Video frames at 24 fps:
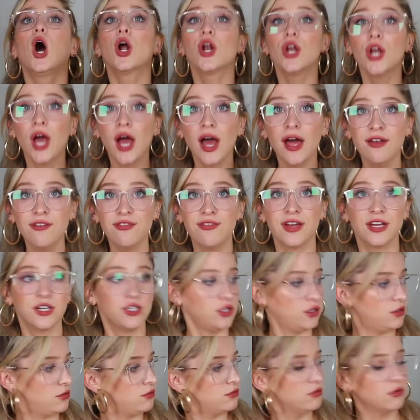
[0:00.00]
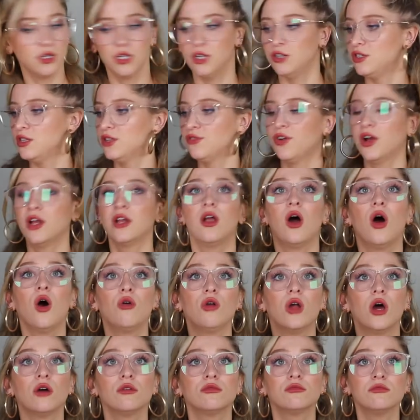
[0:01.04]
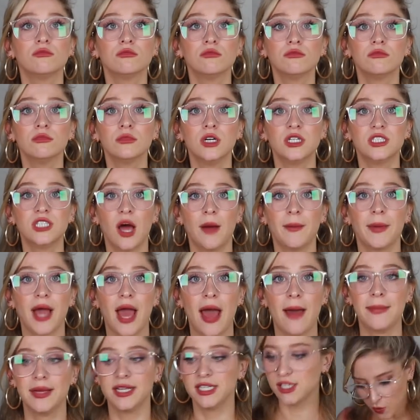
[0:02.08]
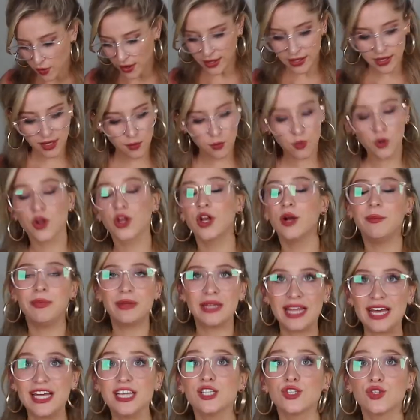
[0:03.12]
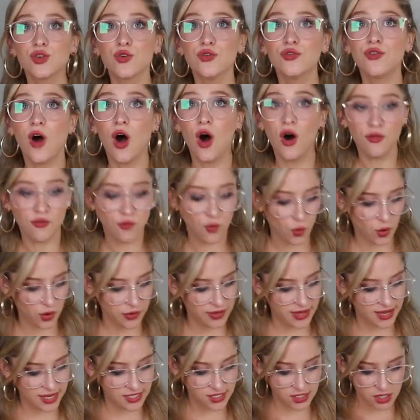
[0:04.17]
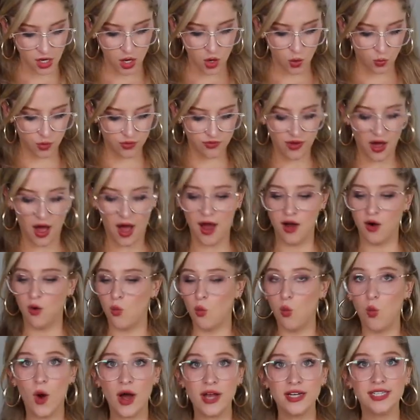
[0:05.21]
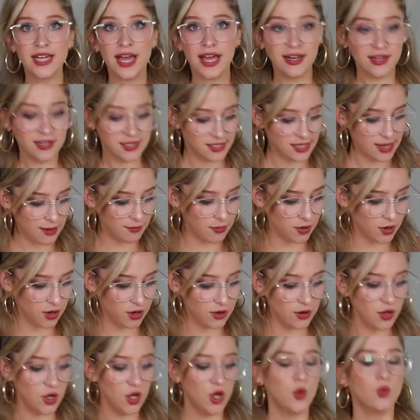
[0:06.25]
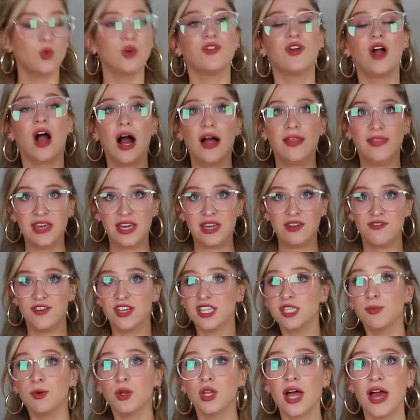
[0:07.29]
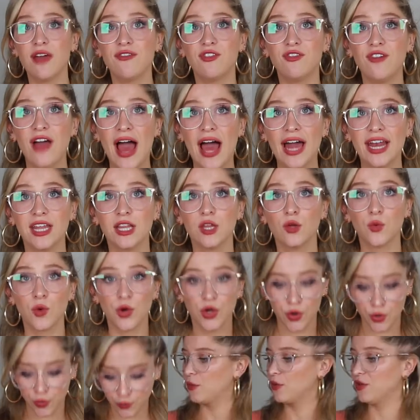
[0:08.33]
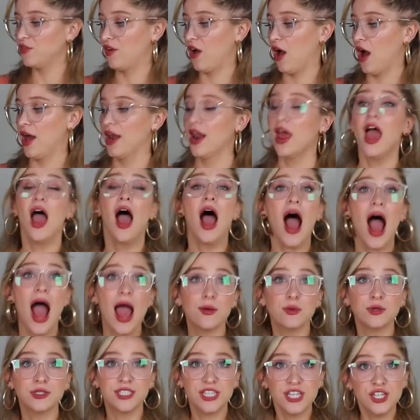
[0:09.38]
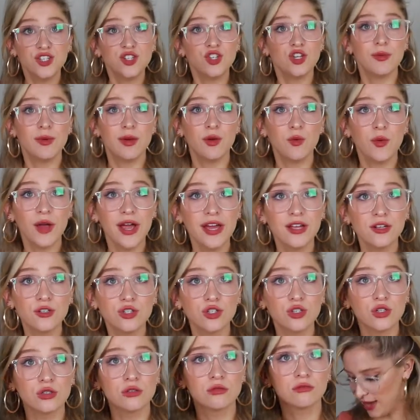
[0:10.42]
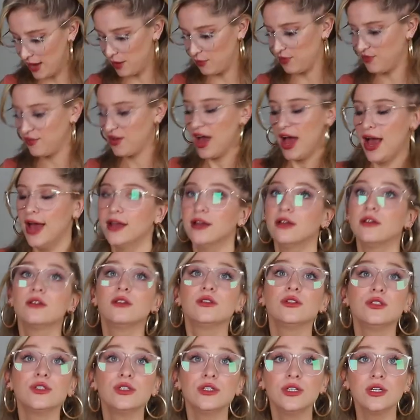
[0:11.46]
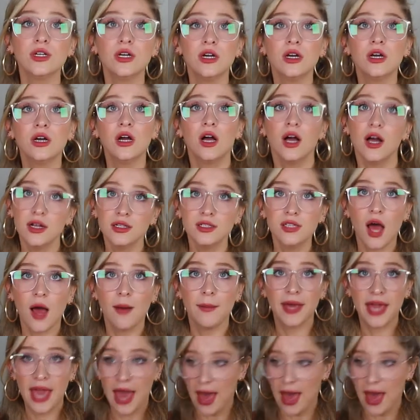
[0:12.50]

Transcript: are nonfiction. Can you see the front? Oh no. Atomic Habits. Quickly, we're gonna blaze through all four of these. We've got One Day in December, we've got The Invisible Life of Addie LaRue, we've got I Will Teach You to Be Rich, and we've got Atomic